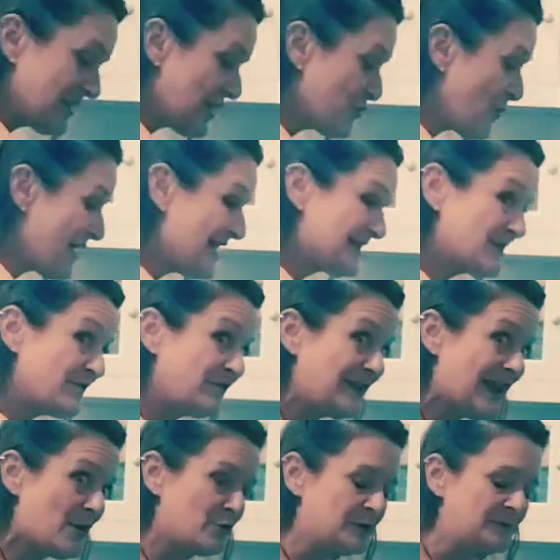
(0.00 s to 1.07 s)
Now you want to add some
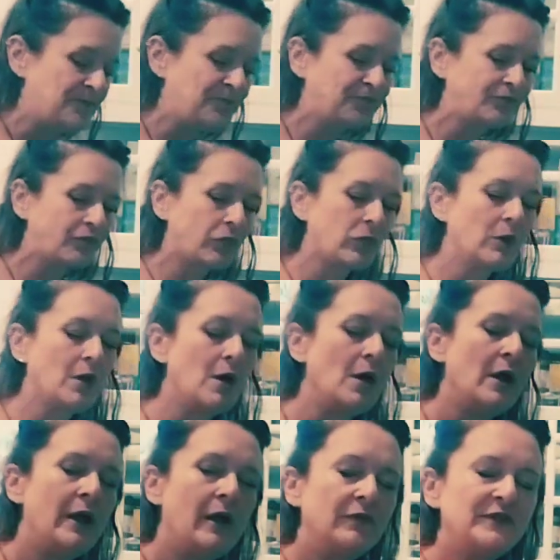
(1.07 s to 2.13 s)
flour.
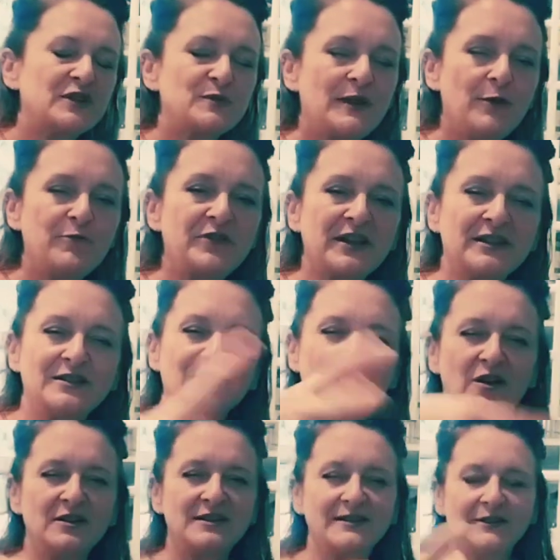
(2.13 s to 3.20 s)
This will help thicken the
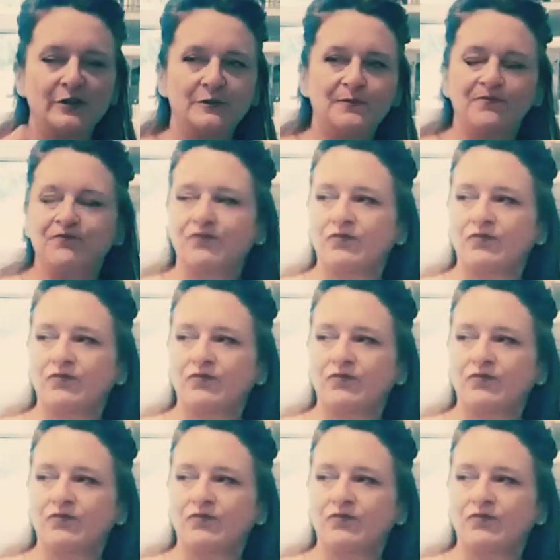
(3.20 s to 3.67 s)
sauce later.